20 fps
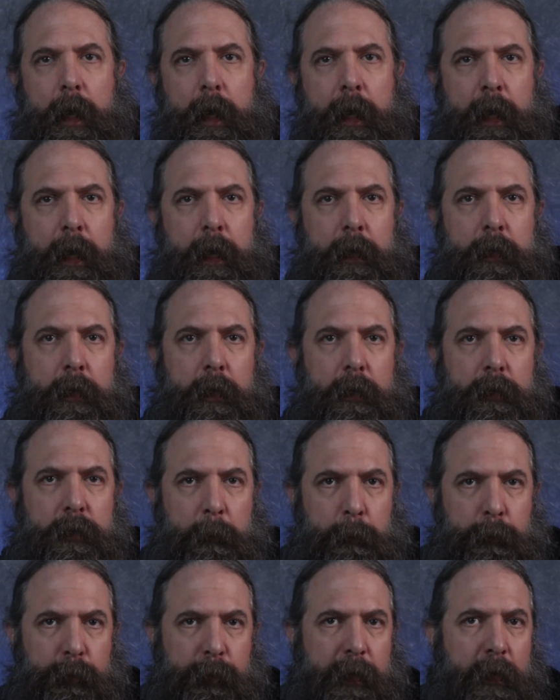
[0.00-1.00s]
And
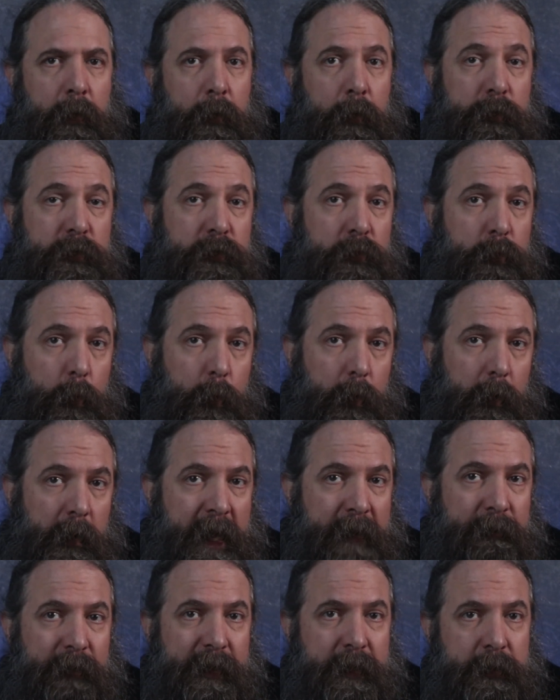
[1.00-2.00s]
the players will
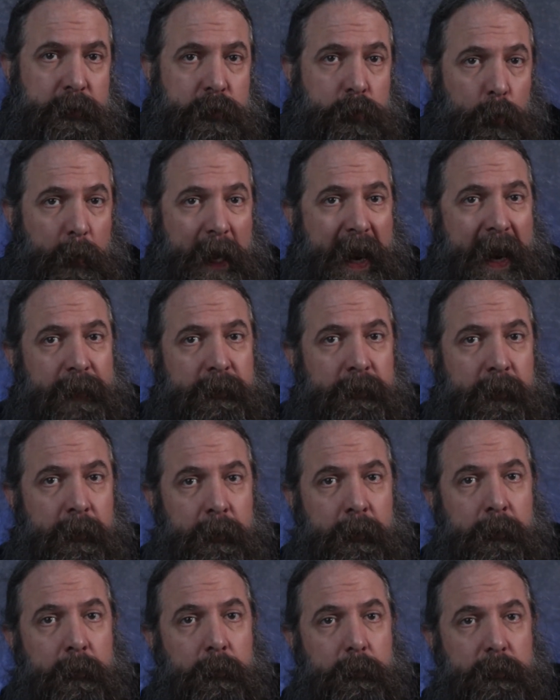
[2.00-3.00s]
have
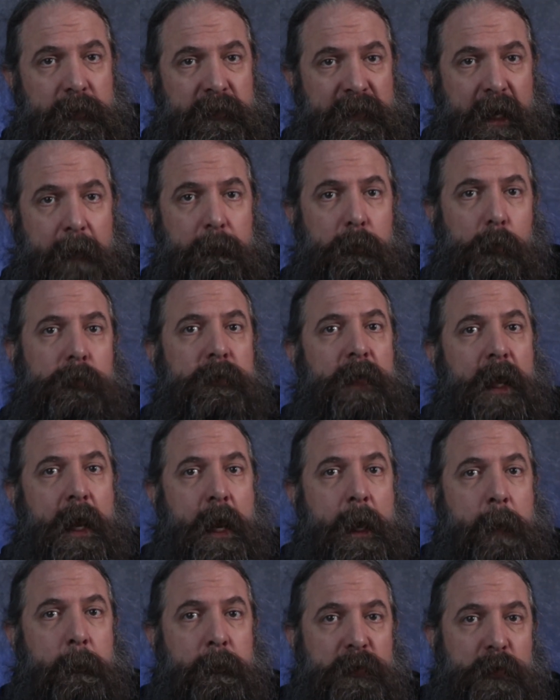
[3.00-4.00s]
interacted several
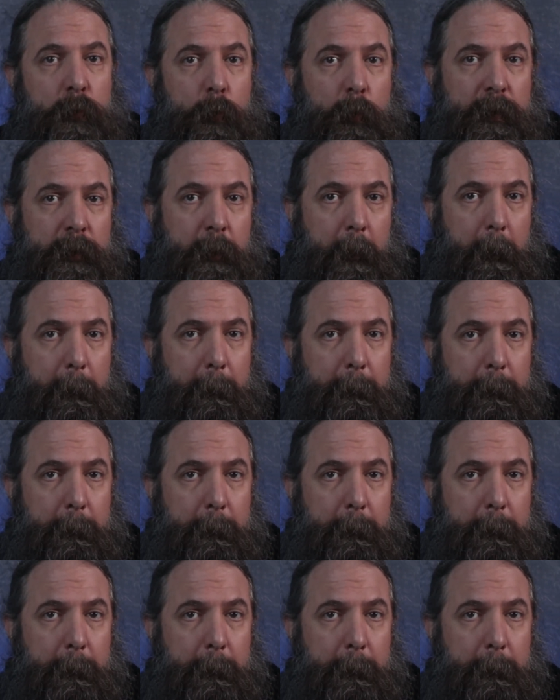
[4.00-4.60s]
times with